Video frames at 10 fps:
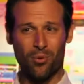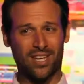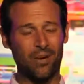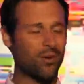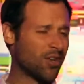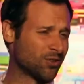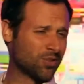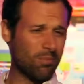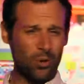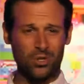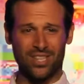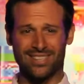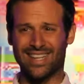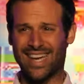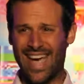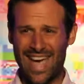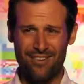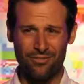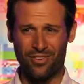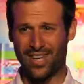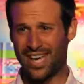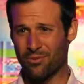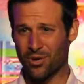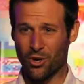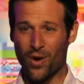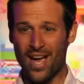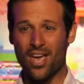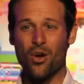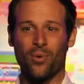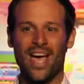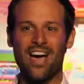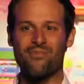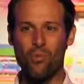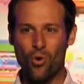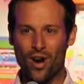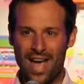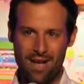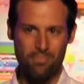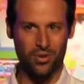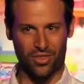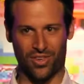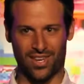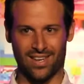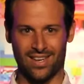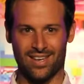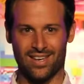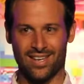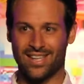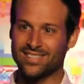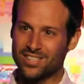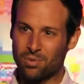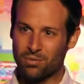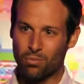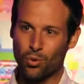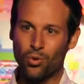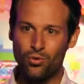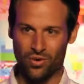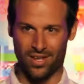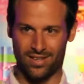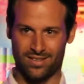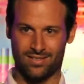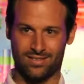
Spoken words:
We get rid of those emotions like envy and regret. We have more empathy. This has been proven.